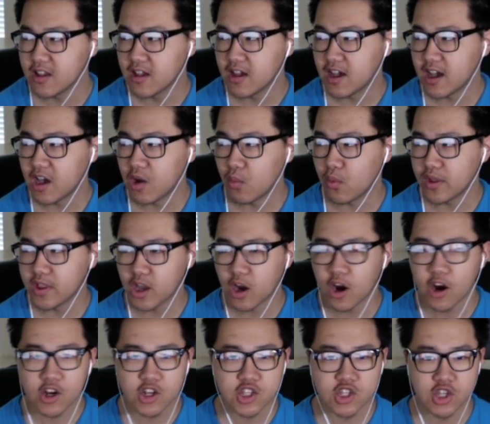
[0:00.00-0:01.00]
When
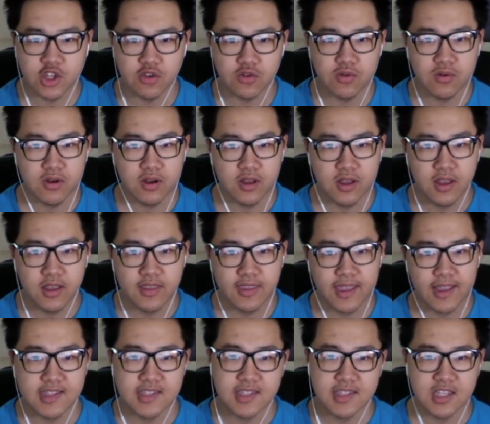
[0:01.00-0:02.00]
R2
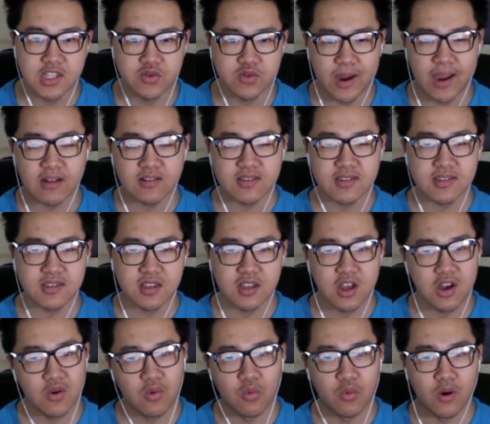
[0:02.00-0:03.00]
gets these routes,
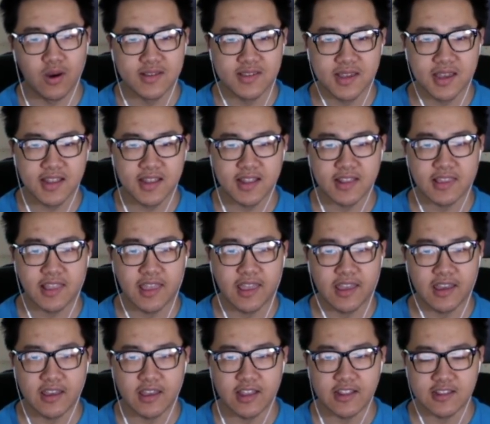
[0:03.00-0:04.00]
what is it going to
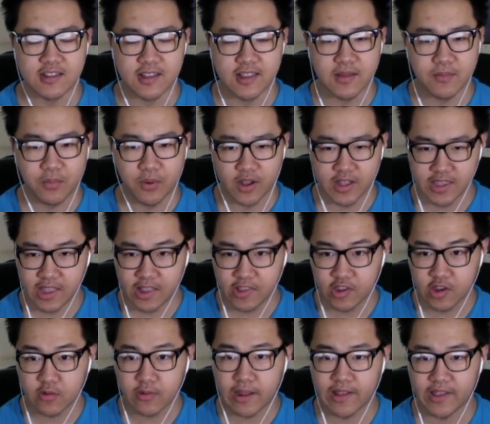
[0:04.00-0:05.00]
think? It's going to put it into
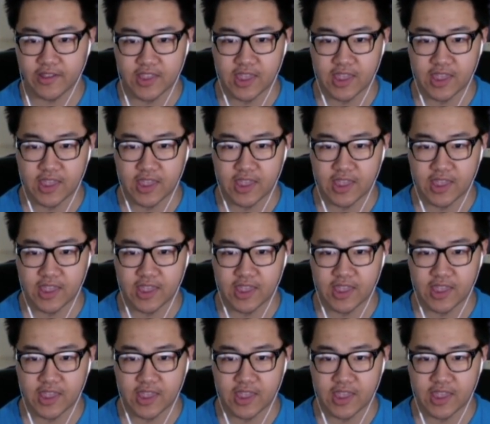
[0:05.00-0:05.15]
the routing